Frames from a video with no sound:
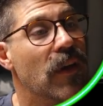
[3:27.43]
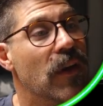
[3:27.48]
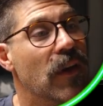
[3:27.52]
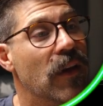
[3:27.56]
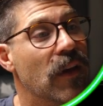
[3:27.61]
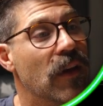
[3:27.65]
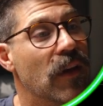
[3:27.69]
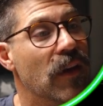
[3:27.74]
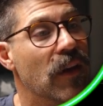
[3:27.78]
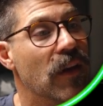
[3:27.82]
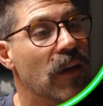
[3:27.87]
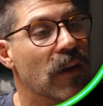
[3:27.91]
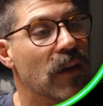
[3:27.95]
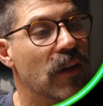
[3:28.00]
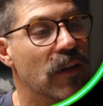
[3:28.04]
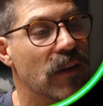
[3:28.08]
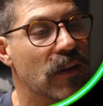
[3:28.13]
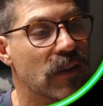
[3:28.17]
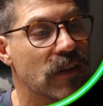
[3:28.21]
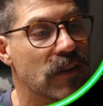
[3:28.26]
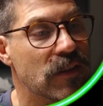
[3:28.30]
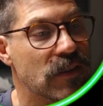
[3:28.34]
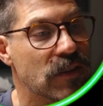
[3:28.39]

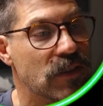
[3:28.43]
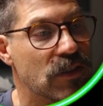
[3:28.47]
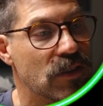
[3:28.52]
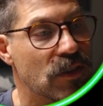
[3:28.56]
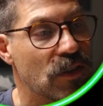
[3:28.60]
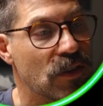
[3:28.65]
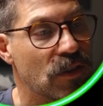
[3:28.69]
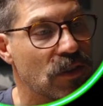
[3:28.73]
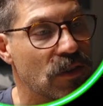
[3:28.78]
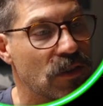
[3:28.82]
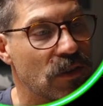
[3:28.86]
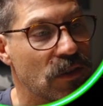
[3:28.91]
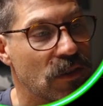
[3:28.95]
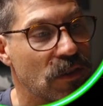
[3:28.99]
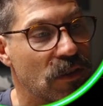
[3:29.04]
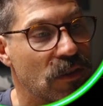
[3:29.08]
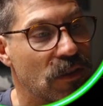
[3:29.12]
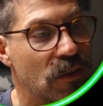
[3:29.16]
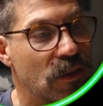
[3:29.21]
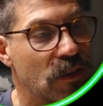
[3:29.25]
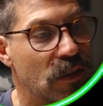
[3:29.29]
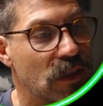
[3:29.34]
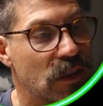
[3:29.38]
And so
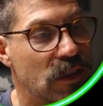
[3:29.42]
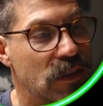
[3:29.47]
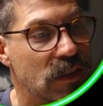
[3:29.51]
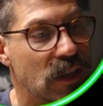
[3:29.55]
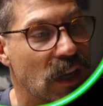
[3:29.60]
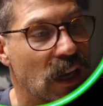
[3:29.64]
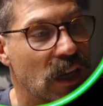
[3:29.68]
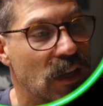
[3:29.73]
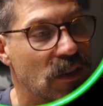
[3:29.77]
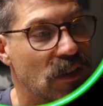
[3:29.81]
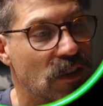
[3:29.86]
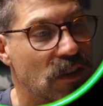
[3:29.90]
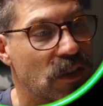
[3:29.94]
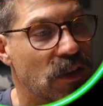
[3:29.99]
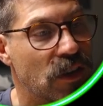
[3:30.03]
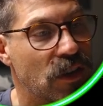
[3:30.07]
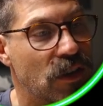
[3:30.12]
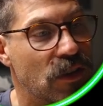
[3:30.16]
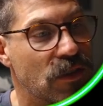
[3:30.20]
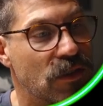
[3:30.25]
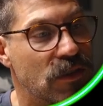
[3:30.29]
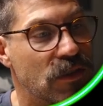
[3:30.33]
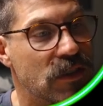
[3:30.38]
this candle
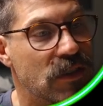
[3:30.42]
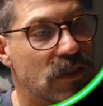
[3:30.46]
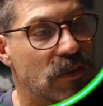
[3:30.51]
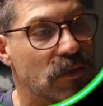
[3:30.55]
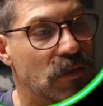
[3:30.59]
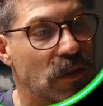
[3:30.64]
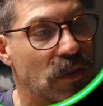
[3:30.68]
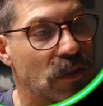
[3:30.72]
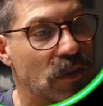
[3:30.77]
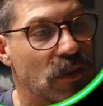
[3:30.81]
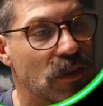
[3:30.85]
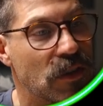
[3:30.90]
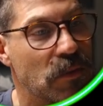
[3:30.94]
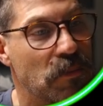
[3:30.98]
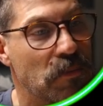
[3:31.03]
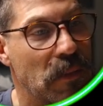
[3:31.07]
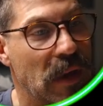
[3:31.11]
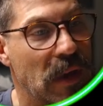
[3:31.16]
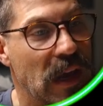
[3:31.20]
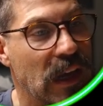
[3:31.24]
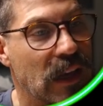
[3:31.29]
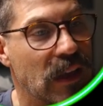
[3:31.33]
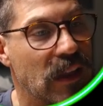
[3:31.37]
closed to
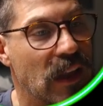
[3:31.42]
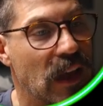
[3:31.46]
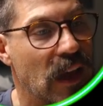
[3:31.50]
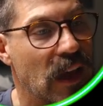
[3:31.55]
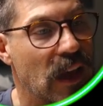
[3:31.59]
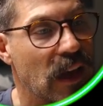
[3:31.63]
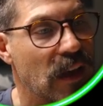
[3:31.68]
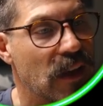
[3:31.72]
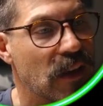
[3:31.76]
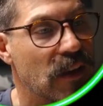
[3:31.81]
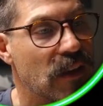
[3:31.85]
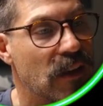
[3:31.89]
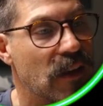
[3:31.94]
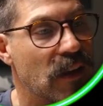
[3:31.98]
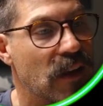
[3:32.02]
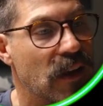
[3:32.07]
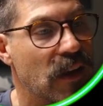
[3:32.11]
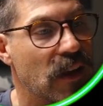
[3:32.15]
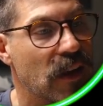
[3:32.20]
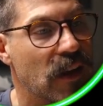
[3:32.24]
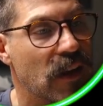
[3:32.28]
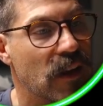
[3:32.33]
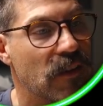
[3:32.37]
make that
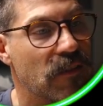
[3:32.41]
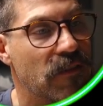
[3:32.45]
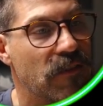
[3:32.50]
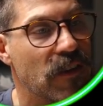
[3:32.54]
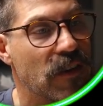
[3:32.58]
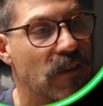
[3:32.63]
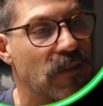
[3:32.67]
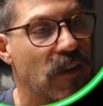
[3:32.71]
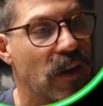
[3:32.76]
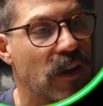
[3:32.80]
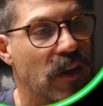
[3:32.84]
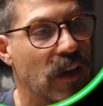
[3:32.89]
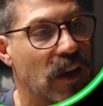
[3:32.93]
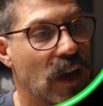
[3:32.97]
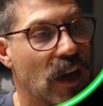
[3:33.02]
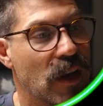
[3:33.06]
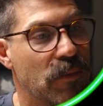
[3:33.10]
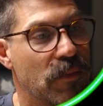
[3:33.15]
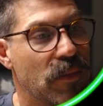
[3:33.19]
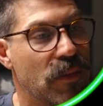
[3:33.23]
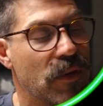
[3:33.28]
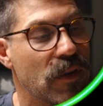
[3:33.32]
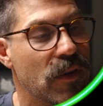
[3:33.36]
fair value
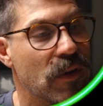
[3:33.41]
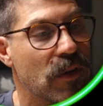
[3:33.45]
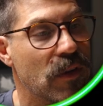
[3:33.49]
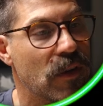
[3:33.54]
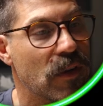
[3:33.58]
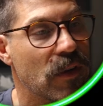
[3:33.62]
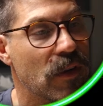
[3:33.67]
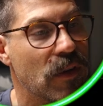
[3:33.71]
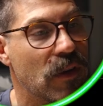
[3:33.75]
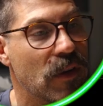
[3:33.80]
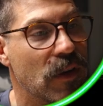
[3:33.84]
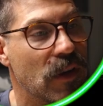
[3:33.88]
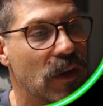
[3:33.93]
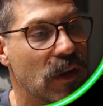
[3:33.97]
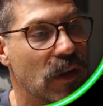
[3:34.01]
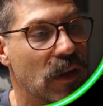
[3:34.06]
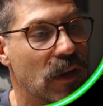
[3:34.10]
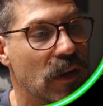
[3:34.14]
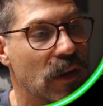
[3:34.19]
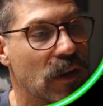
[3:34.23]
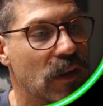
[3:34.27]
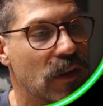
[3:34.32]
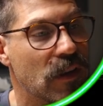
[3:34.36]
gap,
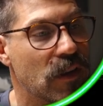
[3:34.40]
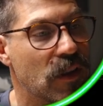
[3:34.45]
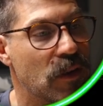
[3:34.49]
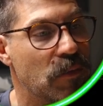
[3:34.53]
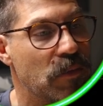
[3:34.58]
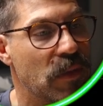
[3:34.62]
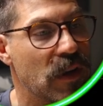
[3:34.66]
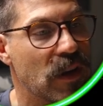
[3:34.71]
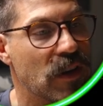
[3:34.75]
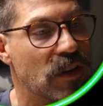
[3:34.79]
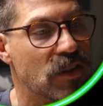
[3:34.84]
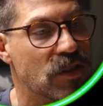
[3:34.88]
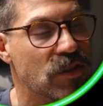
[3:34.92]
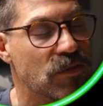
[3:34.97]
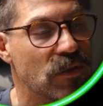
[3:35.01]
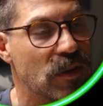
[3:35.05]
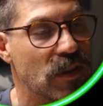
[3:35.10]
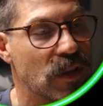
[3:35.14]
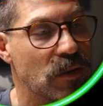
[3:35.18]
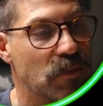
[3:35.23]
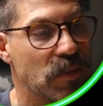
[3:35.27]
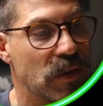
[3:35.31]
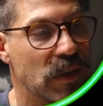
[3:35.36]
the bearish
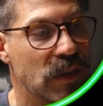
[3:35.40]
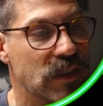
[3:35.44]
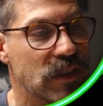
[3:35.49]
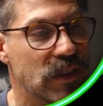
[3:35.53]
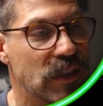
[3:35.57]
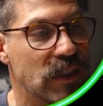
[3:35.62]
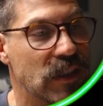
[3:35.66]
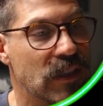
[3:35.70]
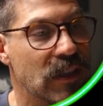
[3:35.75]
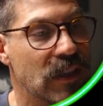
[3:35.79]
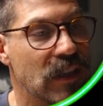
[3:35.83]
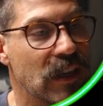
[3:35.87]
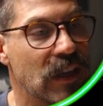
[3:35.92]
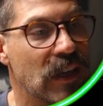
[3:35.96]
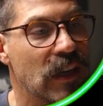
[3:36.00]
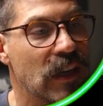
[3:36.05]
one, the BISI.